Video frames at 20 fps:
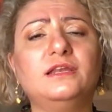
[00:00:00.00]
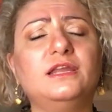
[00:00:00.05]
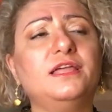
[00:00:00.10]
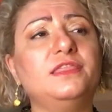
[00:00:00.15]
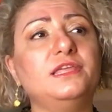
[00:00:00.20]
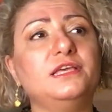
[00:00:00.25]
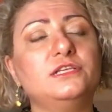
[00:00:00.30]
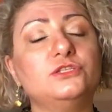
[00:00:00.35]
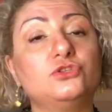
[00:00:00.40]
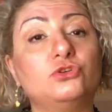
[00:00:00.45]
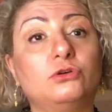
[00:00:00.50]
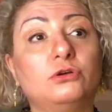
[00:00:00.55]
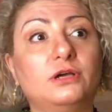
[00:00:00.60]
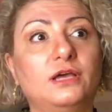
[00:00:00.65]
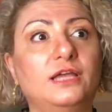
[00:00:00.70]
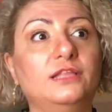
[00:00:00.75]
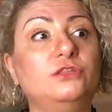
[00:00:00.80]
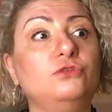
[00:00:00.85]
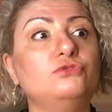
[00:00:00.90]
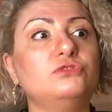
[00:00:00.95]
Nothing is wrong.
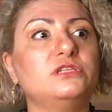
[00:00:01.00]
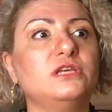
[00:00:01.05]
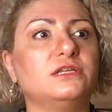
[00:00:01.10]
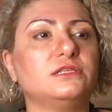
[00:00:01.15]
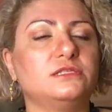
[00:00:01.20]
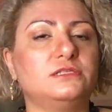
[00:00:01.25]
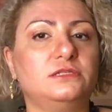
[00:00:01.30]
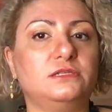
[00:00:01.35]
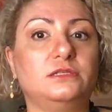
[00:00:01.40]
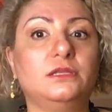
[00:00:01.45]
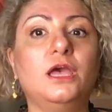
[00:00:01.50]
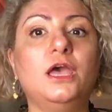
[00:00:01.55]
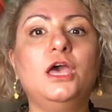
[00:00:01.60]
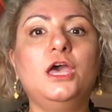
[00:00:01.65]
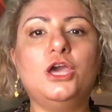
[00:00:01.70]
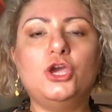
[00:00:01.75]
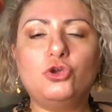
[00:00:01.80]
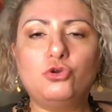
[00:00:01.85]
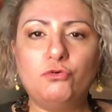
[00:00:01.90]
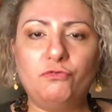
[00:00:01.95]
And you sense it.
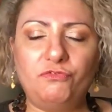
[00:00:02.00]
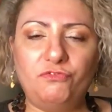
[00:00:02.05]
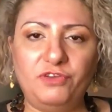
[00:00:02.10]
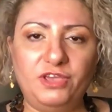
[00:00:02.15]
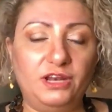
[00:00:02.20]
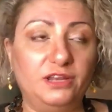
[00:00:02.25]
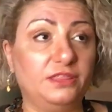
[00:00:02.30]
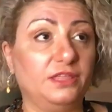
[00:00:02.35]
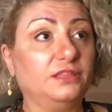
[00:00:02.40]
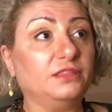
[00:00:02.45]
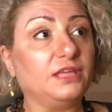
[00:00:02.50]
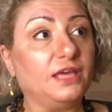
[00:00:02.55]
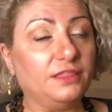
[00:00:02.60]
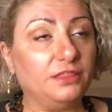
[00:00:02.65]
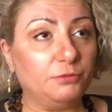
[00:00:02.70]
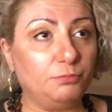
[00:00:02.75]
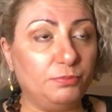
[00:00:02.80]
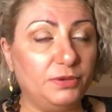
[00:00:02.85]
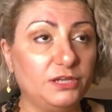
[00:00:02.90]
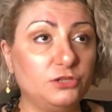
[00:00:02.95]
You feel that the
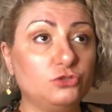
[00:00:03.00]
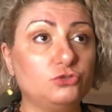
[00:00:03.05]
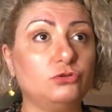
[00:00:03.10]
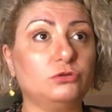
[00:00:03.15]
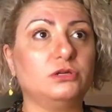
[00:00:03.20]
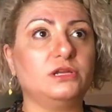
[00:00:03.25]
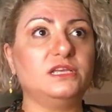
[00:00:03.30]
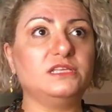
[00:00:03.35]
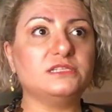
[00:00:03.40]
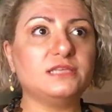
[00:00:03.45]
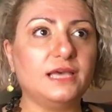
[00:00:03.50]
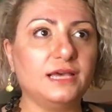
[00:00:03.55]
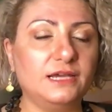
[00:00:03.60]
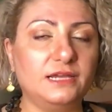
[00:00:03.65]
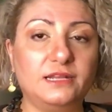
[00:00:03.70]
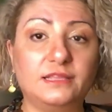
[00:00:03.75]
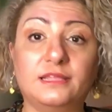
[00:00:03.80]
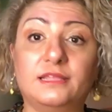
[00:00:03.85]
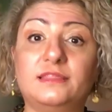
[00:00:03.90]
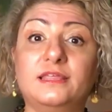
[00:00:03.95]
other person is
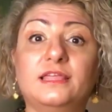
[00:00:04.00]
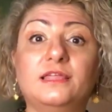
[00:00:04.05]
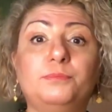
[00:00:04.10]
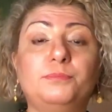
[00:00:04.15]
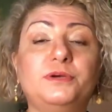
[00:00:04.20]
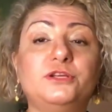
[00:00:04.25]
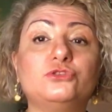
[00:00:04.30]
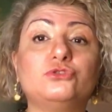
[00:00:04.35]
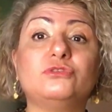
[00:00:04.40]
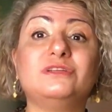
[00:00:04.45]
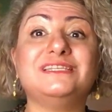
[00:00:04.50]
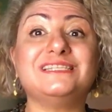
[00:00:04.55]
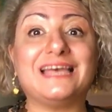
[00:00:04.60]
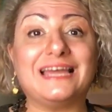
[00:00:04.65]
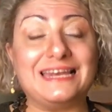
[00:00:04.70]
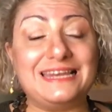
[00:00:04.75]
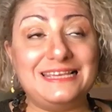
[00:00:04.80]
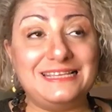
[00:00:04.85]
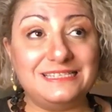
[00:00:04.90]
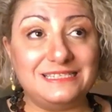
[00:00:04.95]
angry, that the other person is
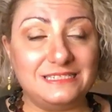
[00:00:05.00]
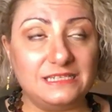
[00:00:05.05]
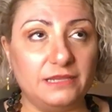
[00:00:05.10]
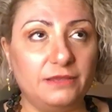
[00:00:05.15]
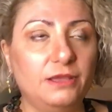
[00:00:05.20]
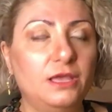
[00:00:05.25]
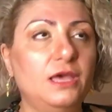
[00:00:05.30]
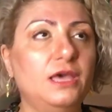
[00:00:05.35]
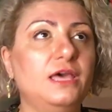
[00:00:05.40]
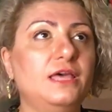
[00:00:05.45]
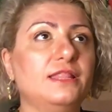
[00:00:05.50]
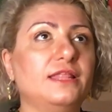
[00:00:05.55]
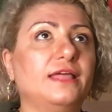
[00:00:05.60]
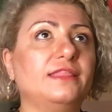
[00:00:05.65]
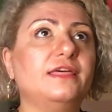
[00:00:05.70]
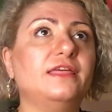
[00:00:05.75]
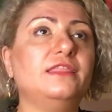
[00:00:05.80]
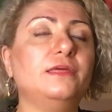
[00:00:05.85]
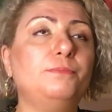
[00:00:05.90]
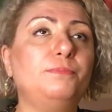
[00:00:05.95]
uneasy, that
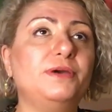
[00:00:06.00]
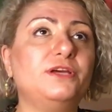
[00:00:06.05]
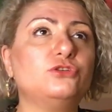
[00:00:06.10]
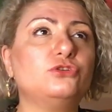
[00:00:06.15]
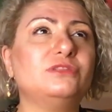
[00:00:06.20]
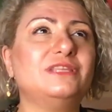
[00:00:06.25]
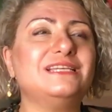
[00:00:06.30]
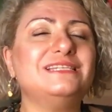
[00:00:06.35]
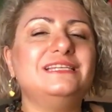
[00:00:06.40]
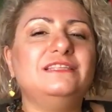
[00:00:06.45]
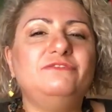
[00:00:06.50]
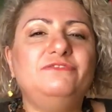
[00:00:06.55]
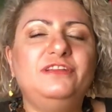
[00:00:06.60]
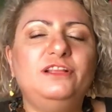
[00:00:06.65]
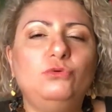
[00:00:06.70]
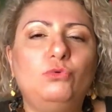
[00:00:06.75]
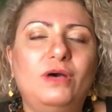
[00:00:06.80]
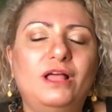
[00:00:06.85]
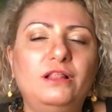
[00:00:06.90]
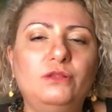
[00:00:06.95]
the other person doesn't
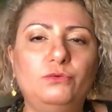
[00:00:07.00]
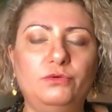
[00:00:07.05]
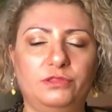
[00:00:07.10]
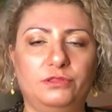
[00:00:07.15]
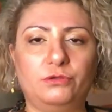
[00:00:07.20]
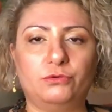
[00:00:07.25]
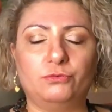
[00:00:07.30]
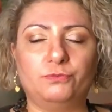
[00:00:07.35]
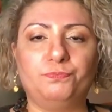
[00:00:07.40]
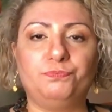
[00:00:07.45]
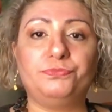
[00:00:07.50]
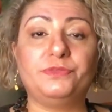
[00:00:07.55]
feel well with you.